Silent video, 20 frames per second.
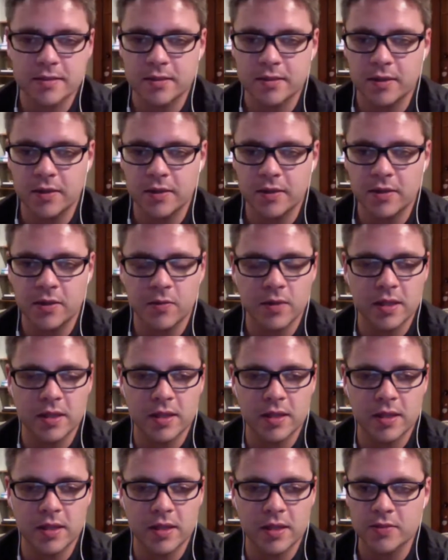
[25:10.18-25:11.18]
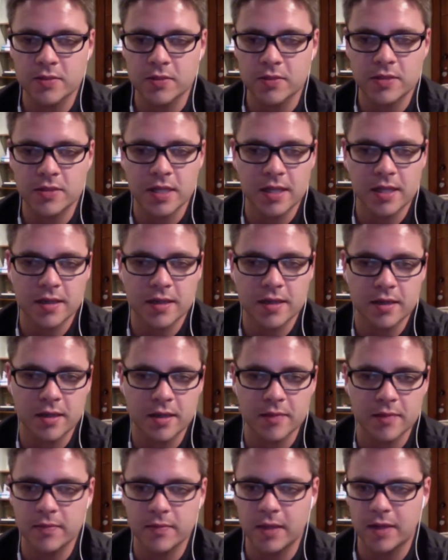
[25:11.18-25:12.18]
We think this will stand
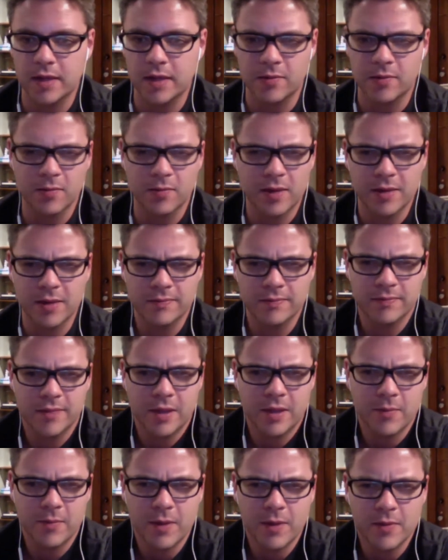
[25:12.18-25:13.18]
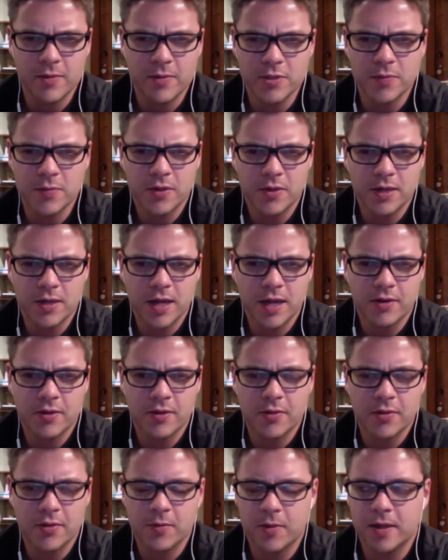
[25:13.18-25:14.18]
up. Why would you put it out
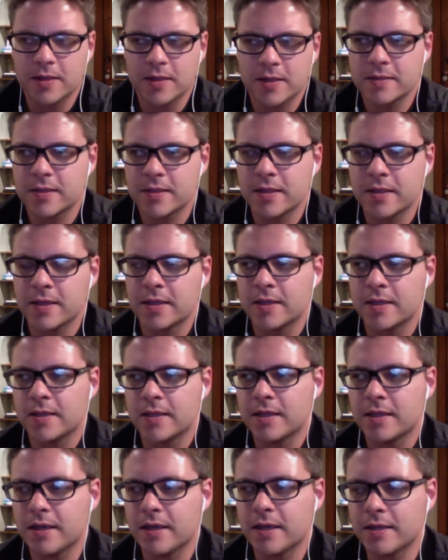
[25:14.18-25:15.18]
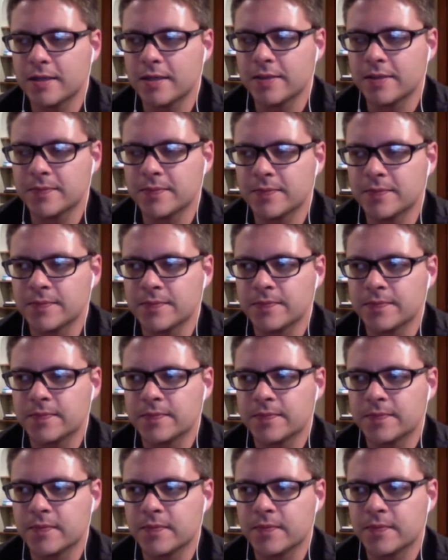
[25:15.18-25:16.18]
otherwise?
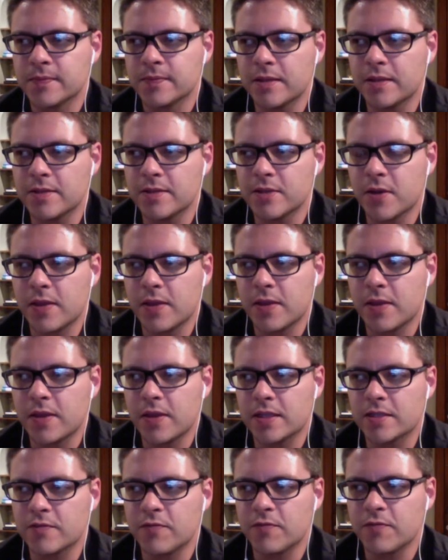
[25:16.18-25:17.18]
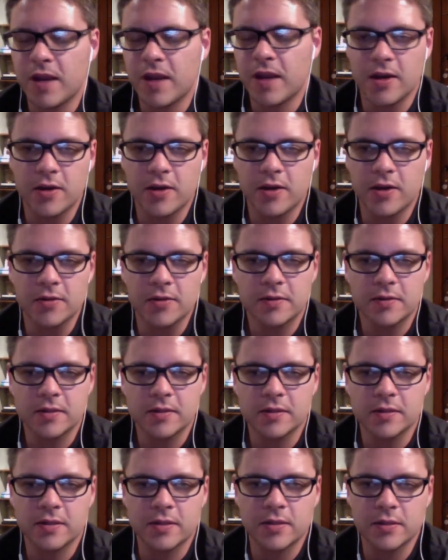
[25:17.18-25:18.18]
And so I think it's fair
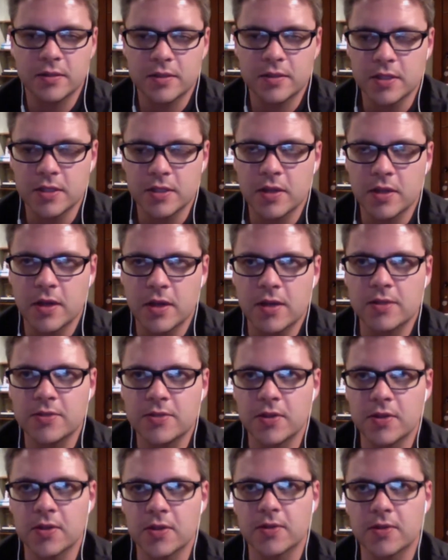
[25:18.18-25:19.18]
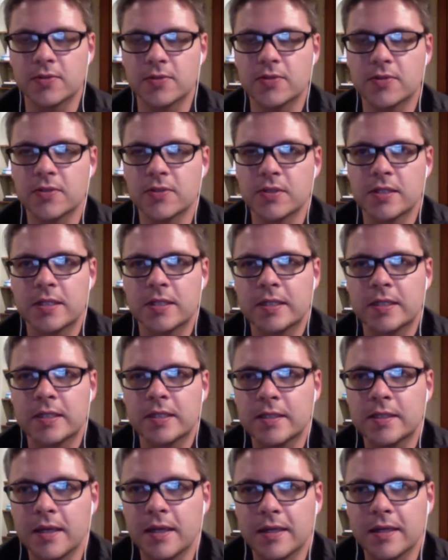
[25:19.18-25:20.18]
to lodge those.
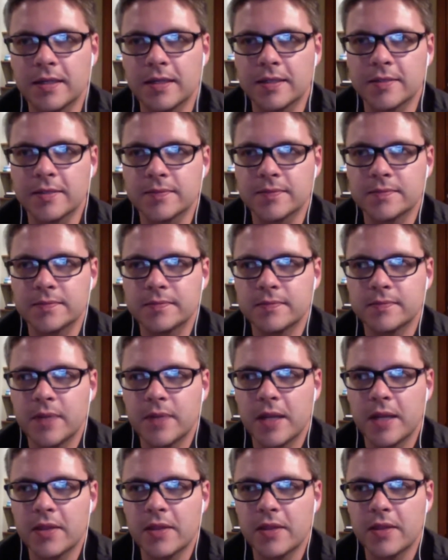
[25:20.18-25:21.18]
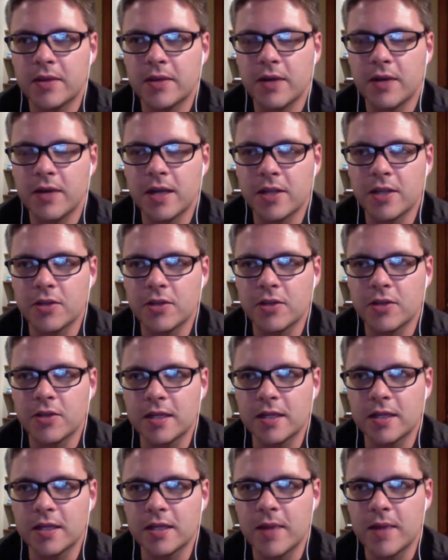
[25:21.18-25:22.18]
But I think you're right. You do need
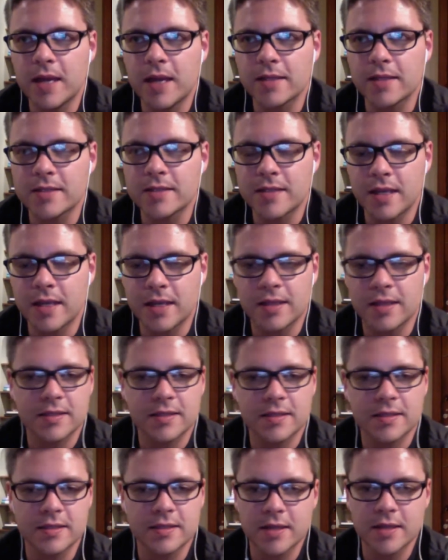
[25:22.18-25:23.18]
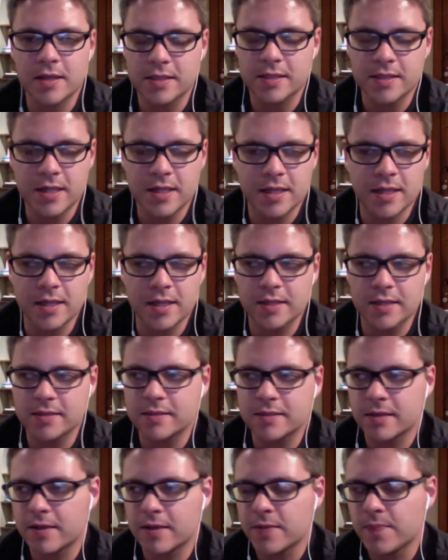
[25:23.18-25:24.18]
to come back and say, this is not to say that
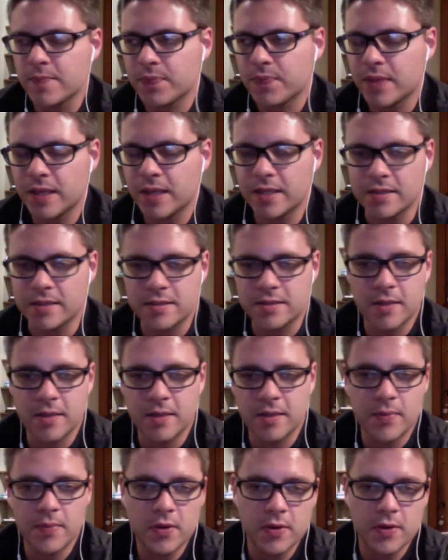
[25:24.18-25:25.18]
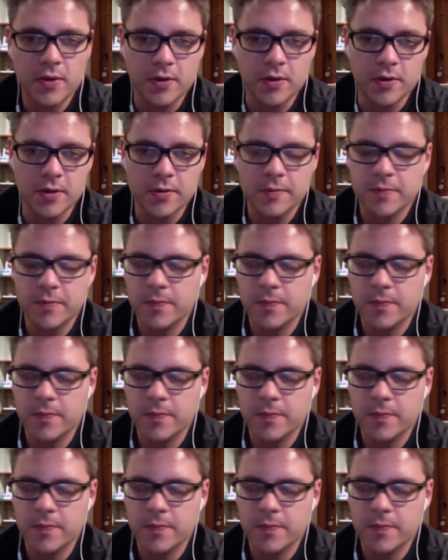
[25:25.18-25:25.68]
it's subpar,